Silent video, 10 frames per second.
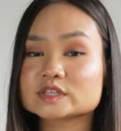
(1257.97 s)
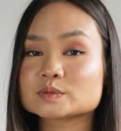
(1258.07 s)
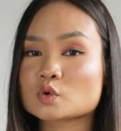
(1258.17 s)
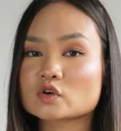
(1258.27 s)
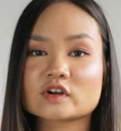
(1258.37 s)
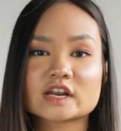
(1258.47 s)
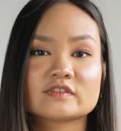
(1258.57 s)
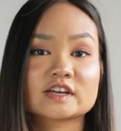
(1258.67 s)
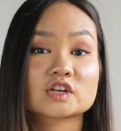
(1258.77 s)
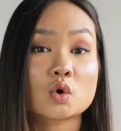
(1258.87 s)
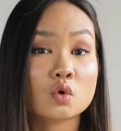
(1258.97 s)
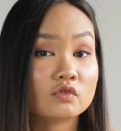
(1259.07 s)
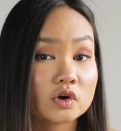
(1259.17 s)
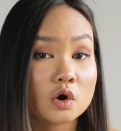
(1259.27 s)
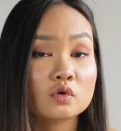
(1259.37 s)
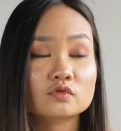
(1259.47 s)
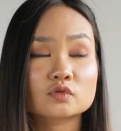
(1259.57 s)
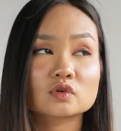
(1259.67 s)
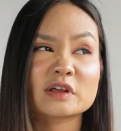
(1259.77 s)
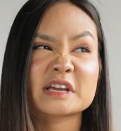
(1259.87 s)
It's more of kind of like an overcoat
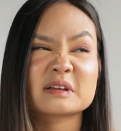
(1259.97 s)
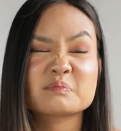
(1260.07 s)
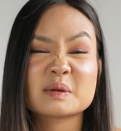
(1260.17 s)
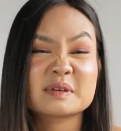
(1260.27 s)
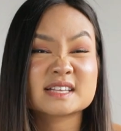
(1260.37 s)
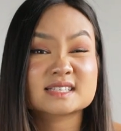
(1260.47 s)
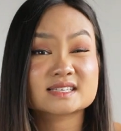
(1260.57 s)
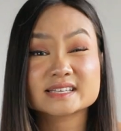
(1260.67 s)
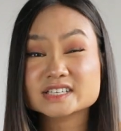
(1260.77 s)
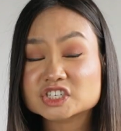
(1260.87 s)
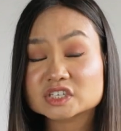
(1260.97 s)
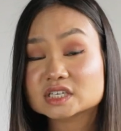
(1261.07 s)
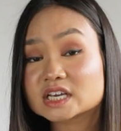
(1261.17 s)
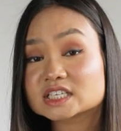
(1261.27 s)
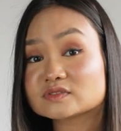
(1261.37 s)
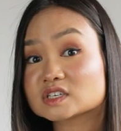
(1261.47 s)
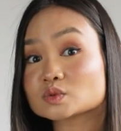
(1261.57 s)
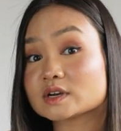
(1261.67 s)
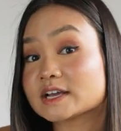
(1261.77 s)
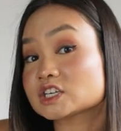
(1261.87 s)
for like maybe the slightly chilly days if you
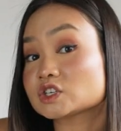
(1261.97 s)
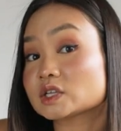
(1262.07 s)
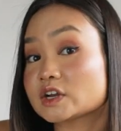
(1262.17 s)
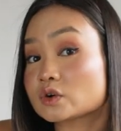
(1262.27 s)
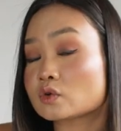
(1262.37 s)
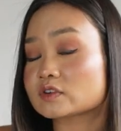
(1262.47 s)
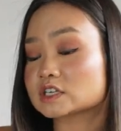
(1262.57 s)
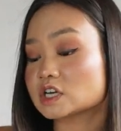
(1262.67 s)
just want an extra layer over